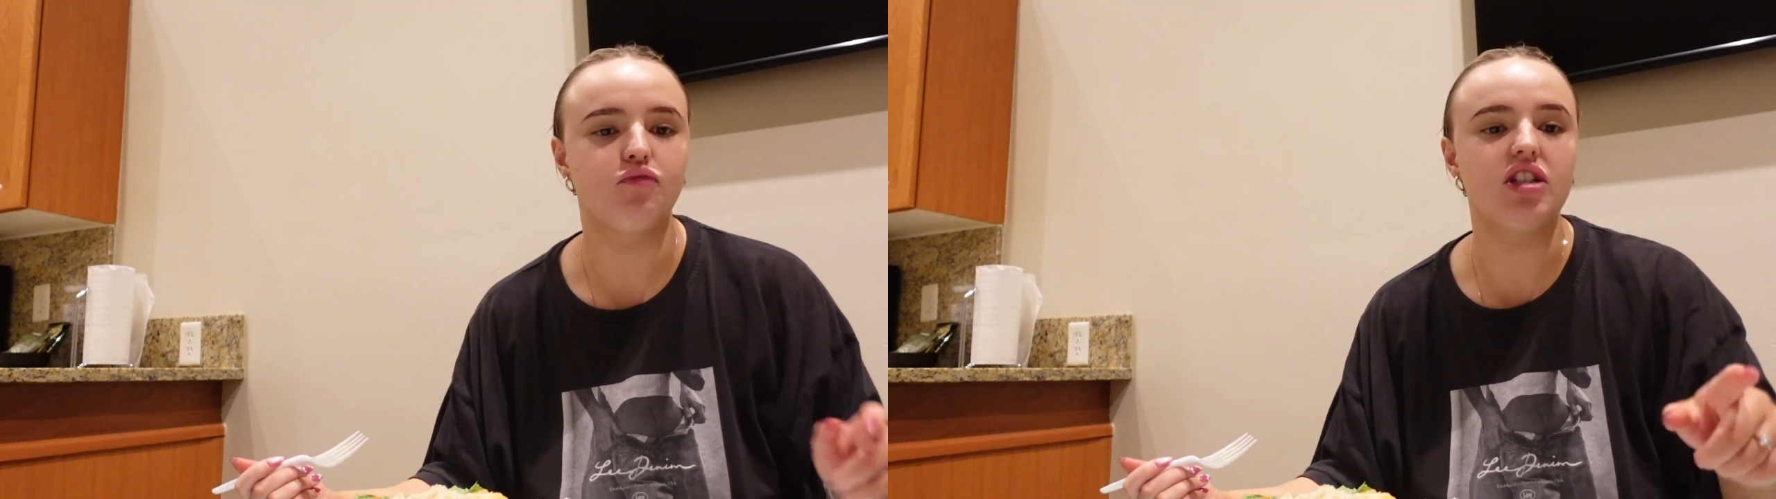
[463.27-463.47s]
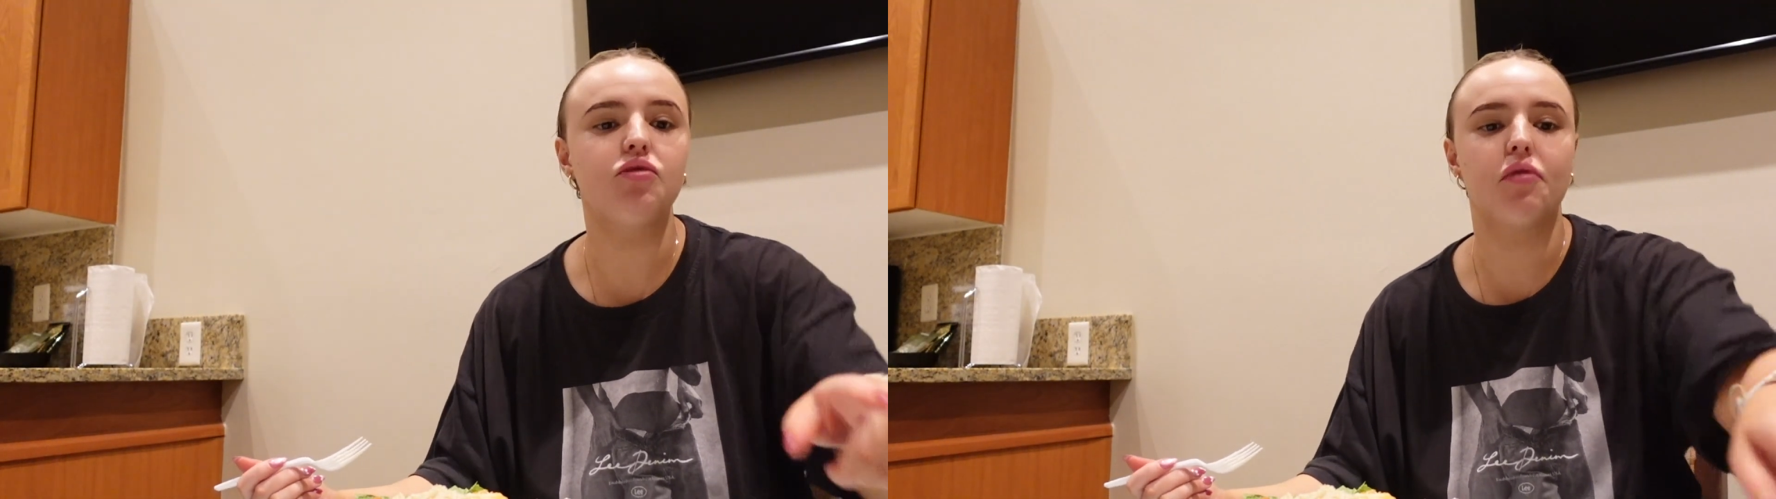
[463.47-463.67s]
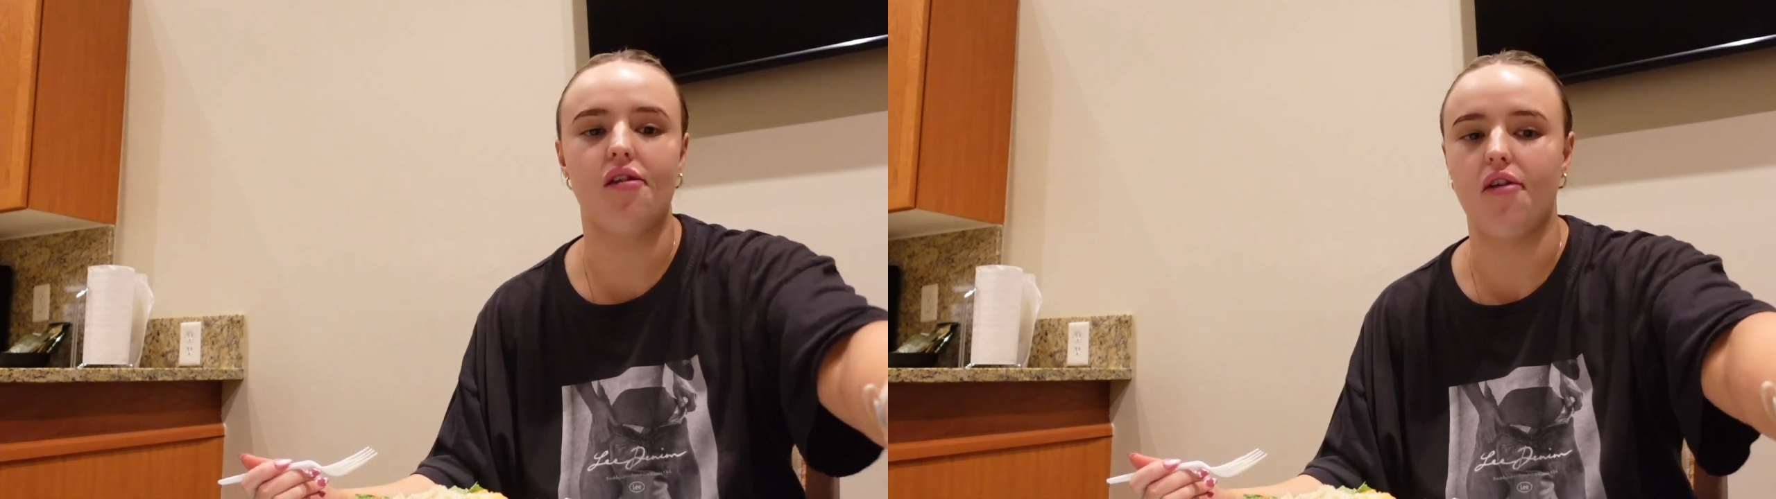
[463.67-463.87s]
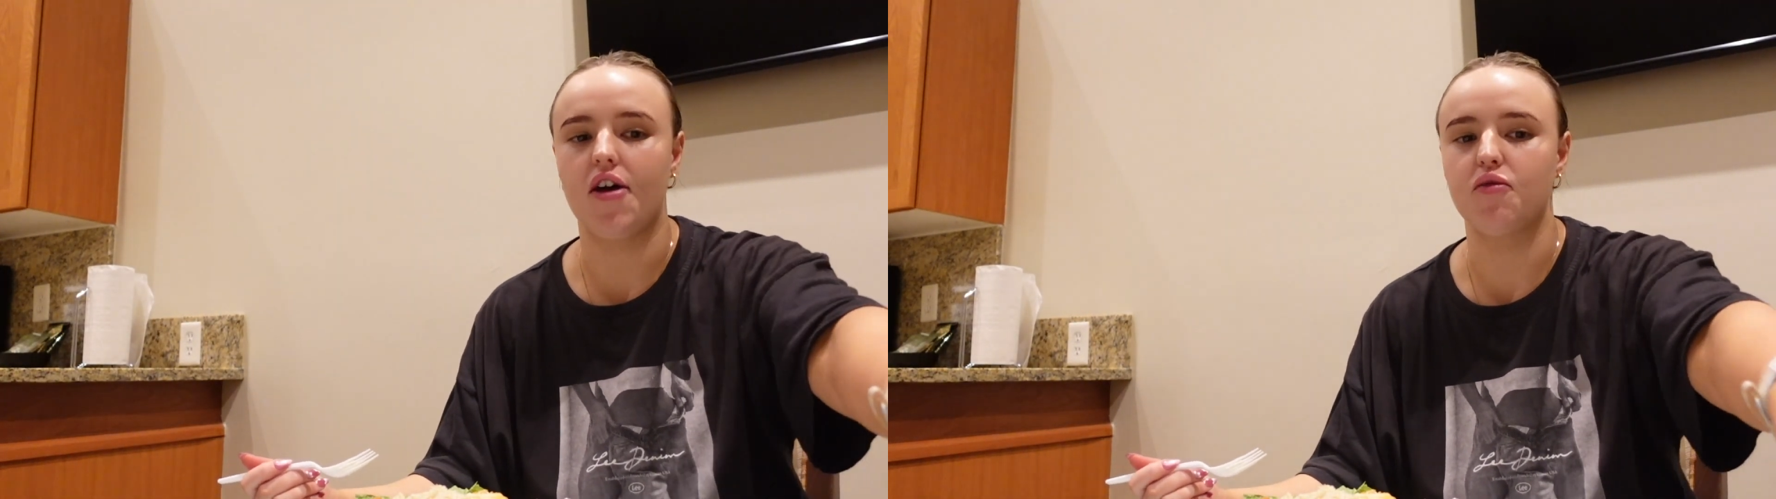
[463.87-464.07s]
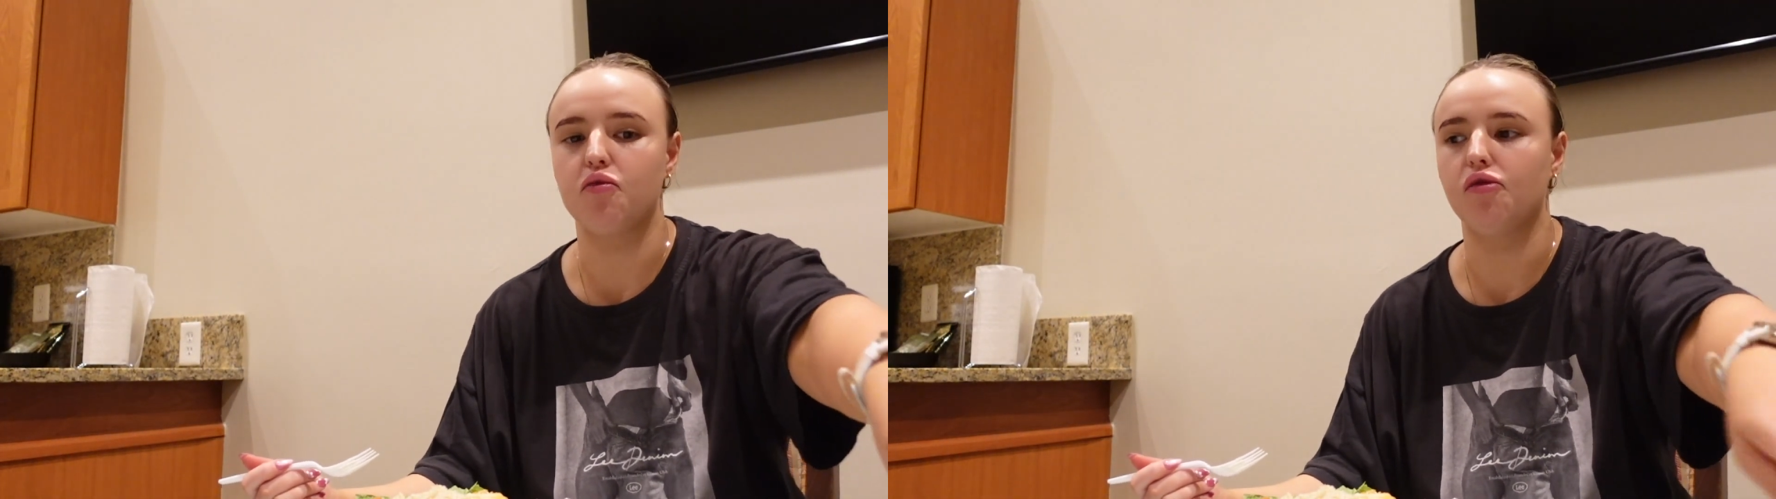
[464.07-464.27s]
This beef
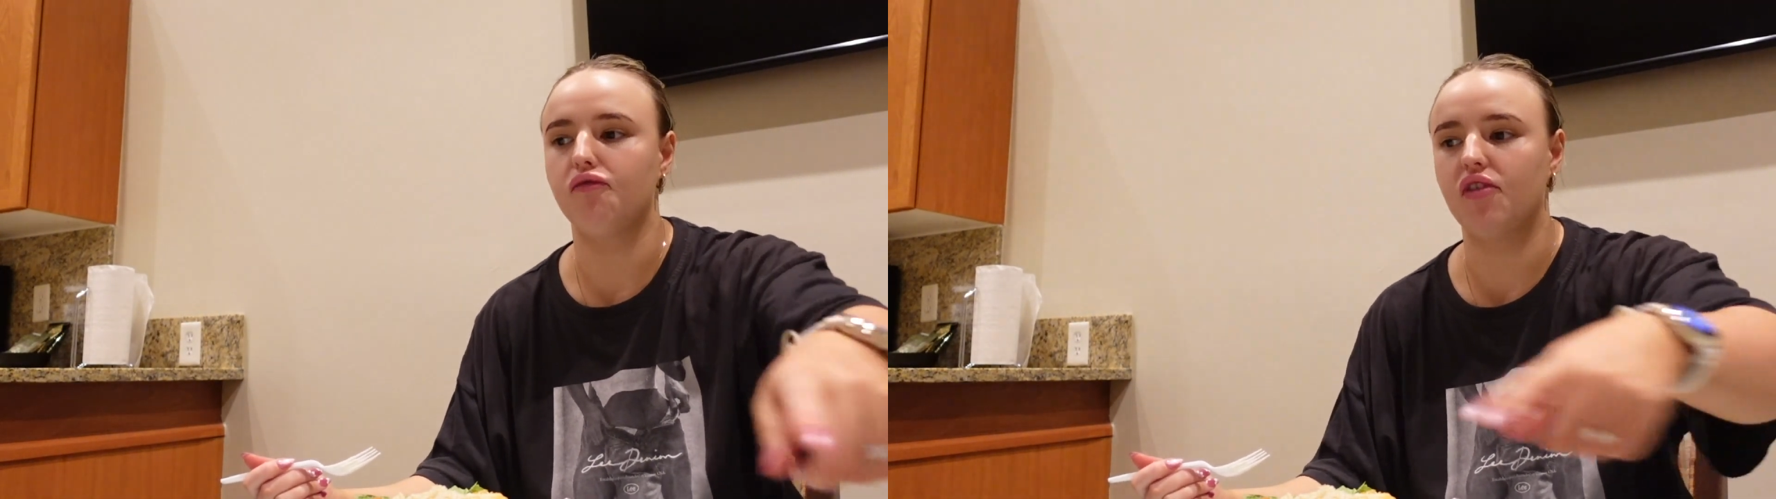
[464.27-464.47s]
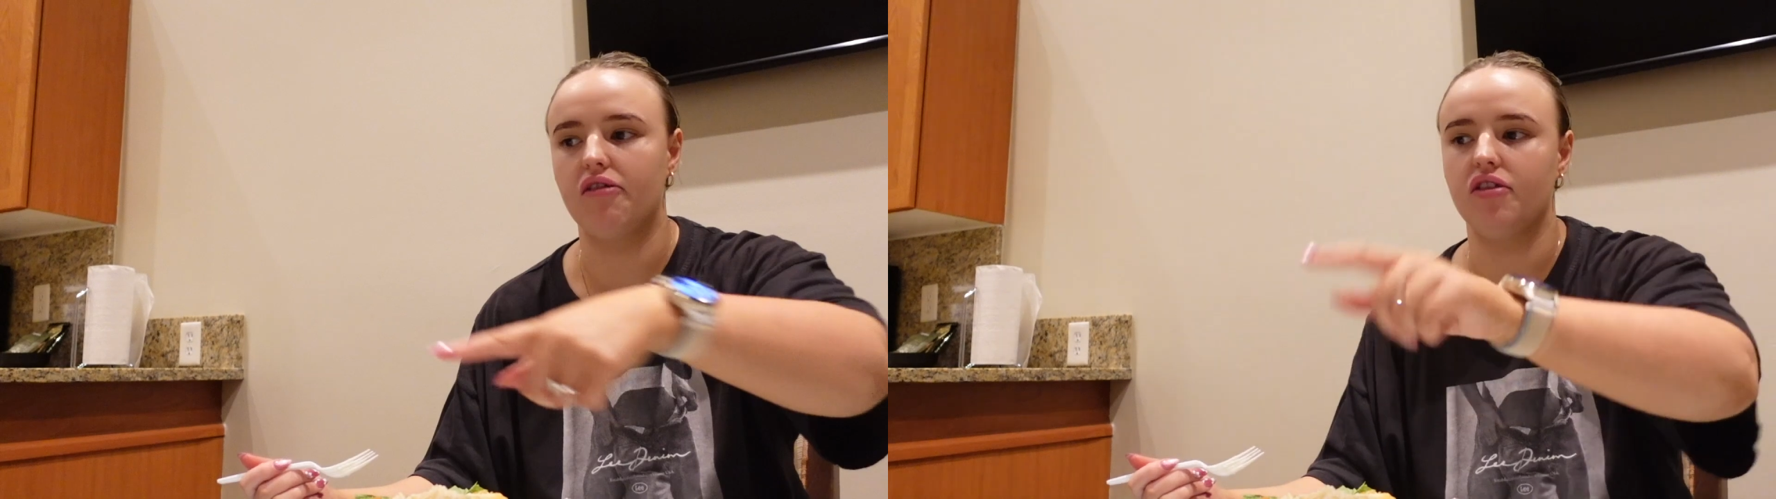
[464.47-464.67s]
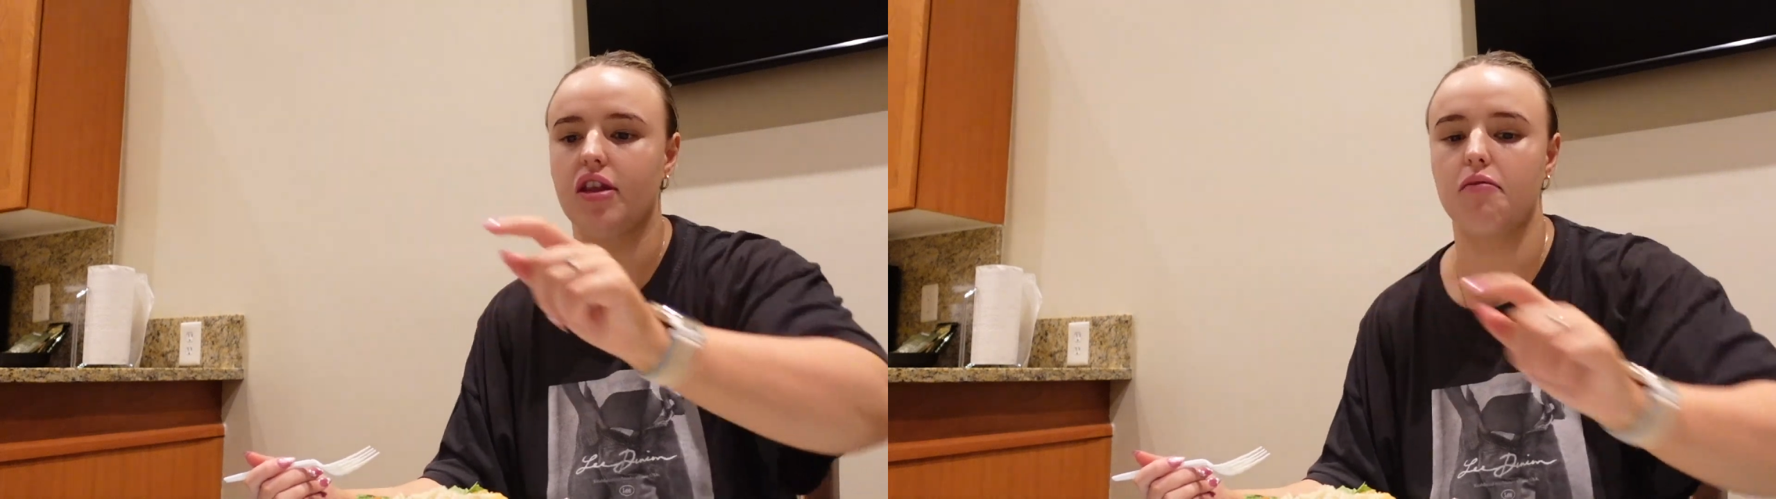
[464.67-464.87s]
has more flavour than